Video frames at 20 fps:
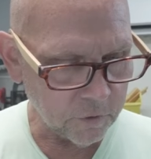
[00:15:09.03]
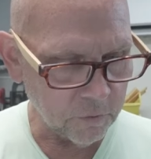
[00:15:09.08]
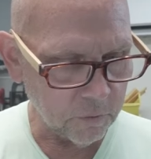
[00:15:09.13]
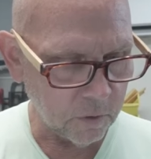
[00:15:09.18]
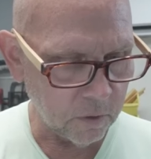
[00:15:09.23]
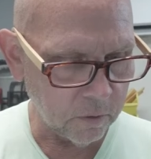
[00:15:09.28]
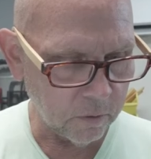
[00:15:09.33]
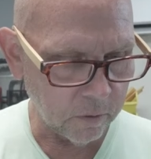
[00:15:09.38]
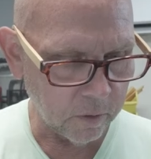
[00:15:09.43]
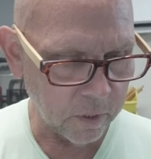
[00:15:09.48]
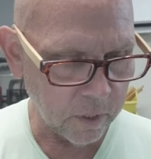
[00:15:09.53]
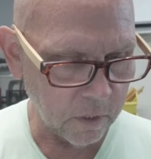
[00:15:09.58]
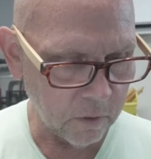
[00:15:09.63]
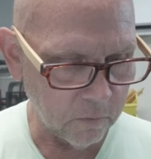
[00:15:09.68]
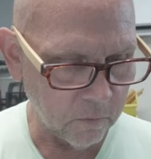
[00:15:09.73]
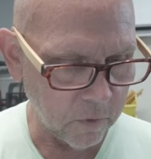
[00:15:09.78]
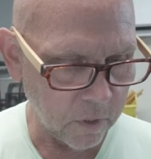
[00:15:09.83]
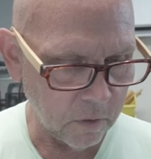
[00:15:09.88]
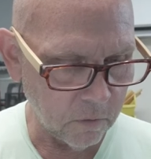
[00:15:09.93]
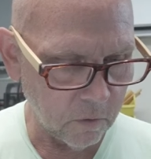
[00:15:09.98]

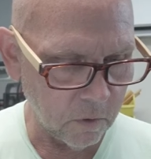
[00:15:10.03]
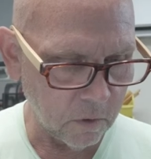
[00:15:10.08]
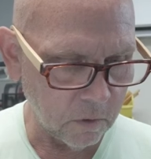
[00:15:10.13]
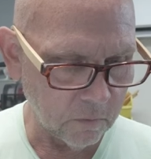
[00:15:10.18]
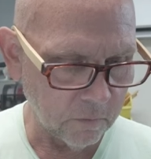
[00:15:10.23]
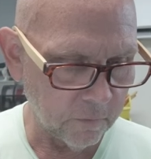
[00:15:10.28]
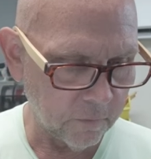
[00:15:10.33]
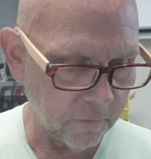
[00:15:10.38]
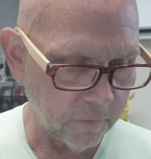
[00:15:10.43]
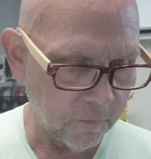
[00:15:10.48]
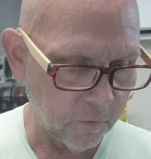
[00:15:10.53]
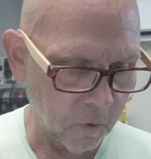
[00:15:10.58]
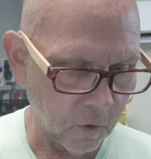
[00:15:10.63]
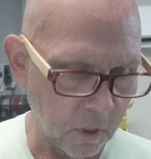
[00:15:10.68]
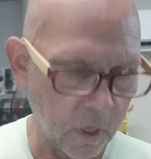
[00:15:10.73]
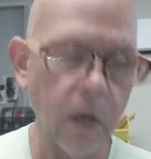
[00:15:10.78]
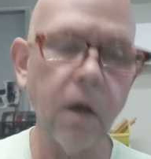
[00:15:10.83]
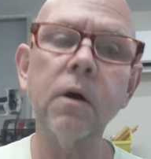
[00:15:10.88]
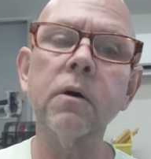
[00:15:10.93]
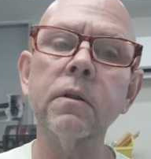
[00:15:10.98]
we will
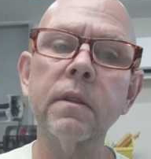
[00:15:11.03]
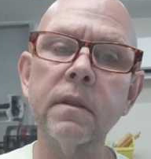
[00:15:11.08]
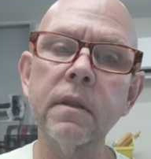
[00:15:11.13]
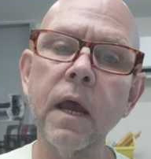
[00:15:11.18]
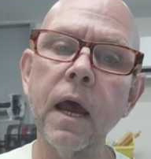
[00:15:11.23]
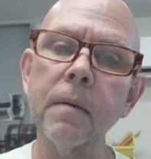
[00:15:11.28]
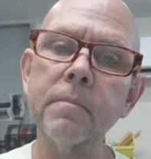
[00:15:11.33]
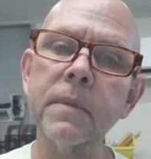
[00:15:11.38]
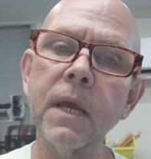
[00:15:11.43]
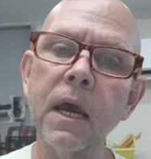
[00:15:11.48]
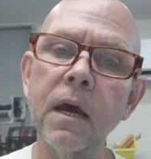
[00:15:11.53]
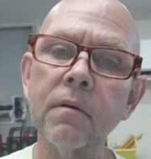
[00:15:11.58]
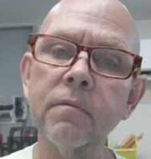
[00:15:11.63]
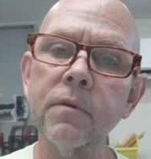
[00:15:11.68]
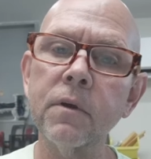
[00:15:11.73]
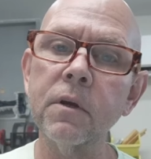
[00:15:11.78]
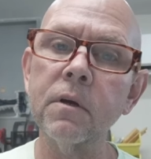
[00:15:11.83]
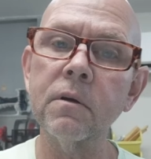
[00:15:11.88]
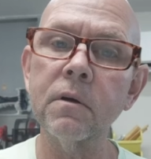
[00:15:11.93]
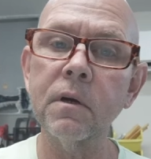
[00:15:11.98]
forego the top-down
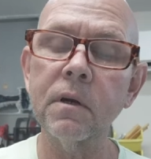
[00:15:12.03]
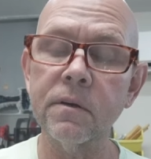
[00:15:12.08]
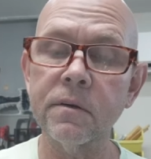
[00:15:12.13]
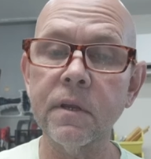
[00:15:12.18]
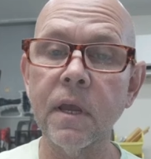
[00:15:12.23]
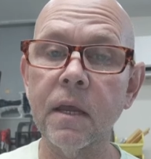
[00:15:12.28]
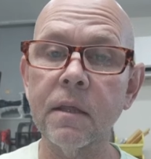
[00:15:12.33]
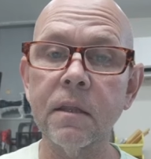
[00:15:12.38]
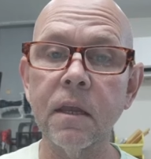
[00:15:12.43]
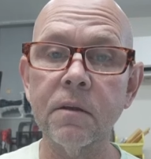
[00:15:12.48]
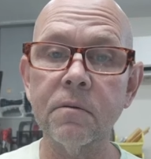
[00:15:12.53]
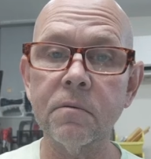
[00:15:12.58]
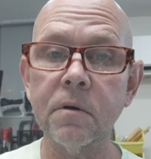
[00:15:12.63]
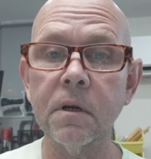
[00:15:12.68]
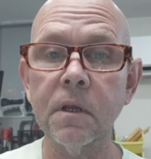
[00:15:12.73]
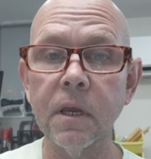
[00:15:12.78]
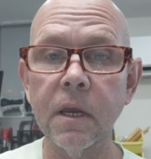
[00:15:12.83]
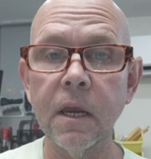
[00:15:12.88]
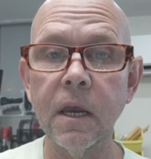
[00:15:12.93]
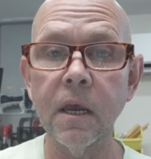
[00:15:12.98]
view because that doesn't
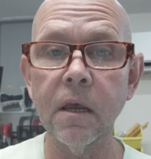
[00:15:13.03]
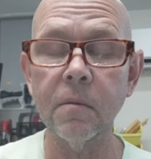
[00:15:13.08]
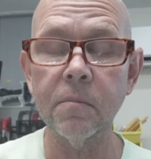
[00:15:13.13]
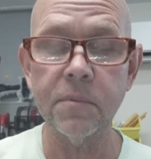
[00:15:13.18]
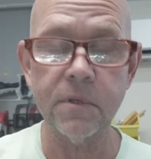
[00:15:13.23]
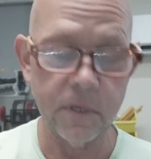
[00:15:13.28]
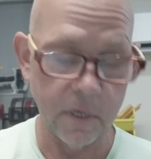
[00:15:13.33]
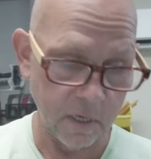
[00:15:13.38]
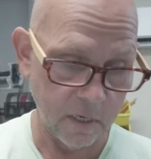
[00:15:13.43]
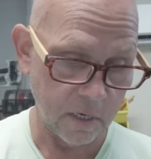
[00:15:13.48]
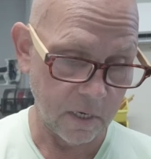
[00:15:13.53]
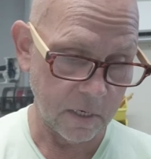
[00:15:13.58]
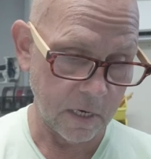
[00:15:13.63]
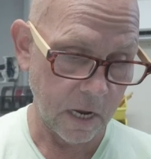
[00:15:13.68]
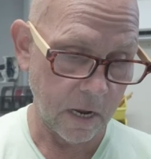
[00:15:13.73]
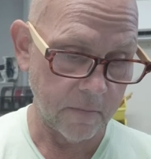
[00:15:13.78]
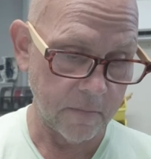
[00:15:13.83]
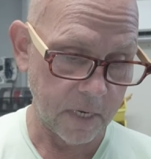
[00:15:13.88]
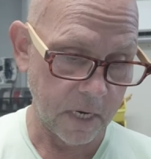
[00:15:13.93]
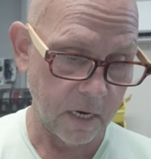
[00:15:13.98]
really help seeing a
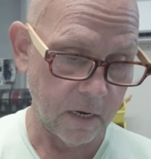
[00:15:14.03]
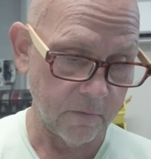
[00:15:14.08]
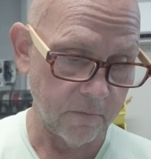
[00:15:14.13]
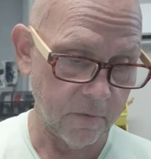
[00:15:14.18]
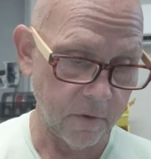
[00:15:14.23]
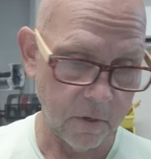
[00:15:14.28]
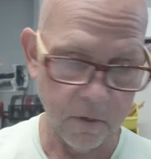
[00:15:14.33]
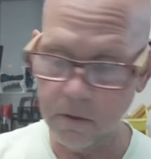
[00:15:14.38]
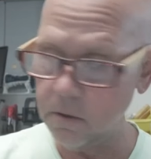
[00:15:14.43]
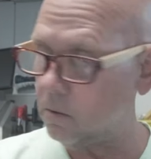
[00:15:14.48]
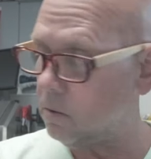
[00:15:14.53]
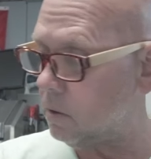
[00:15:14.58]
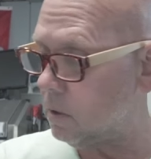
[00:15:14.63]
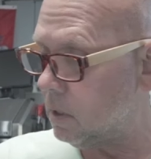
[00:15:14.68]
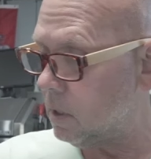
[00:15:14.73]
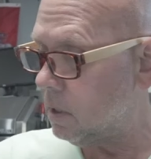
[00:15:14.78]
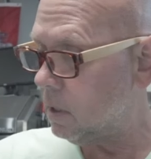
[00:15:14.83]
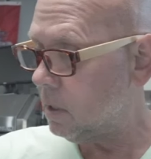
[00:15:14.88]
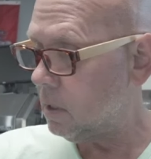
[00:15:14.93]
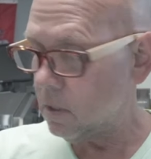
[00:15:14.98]
top-down view.
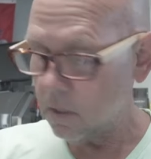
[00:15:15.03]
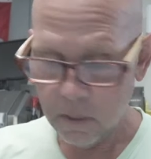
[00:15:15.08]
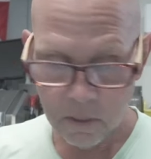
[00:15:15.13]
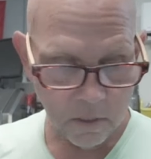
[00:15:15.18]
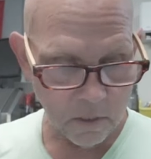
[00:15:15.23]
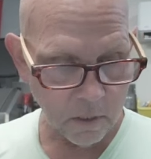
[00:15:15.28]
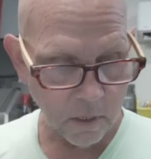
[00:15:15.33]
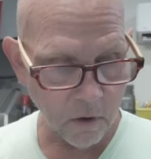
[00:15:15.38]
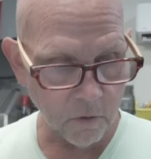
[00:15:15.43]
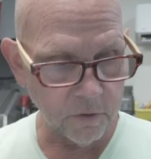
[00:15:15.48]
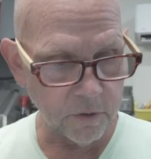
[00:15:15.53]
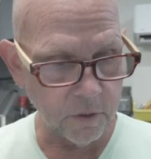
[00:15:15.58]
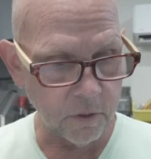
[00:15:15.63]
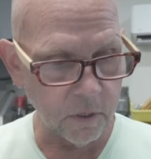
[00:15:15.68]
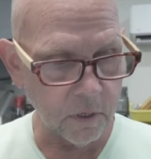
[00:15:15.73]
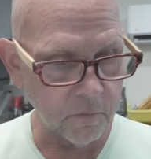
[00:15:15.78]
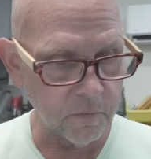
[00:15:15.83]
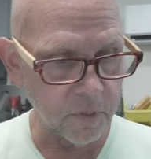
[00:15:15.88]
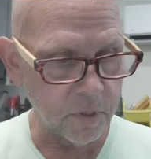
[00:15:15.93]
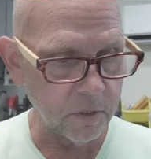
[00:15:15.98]
Go into a
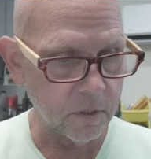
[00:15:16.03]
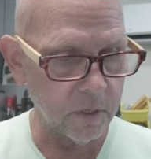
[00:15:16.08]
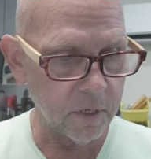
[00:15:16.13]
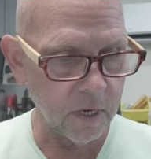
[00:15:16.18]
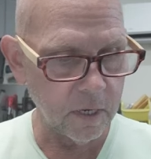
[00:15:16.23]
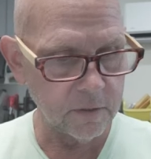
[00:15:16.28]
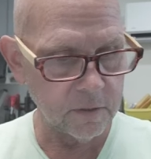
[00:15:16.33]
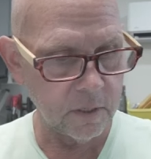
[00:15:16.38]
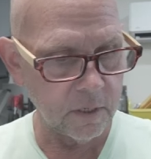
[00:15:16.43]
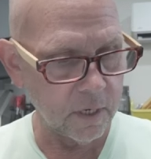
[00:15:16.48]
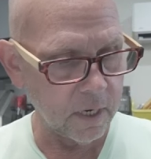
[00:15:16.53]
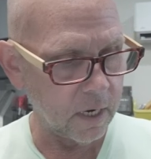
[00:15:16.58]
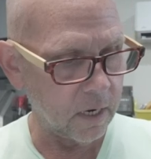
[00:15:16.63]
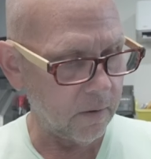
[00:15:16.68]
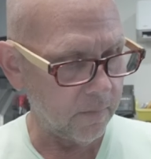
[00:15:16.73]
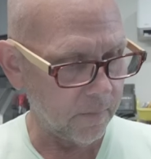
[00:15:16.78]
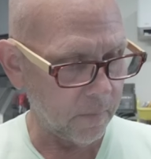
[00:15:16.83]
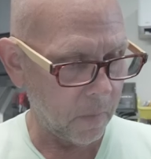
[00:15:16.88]
computer, does it now?